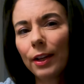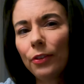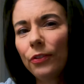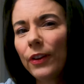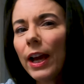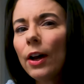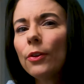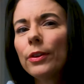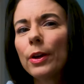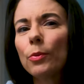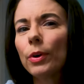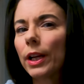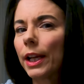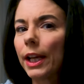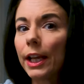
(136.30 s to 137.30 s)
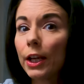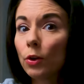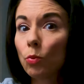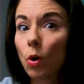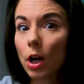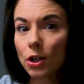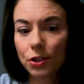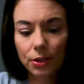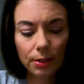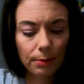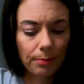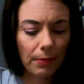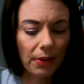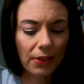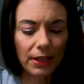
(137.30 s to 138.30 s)
I found that when I hand washed
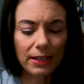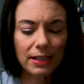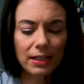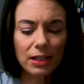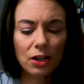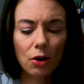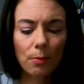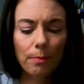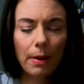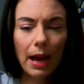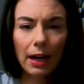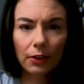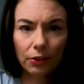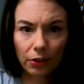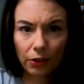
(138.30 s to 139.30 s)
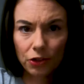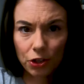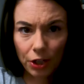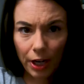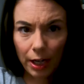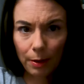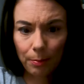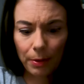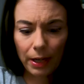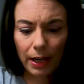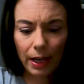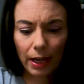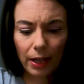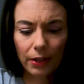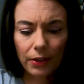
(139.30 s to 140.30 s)
them, they didn't go back to shape
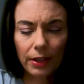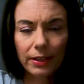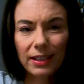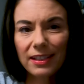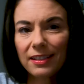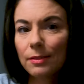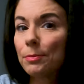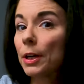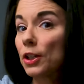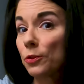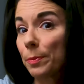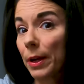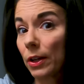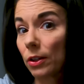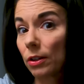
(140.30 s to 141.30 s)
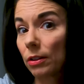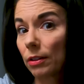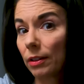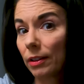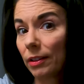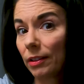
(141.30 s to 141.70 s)
and that they did much better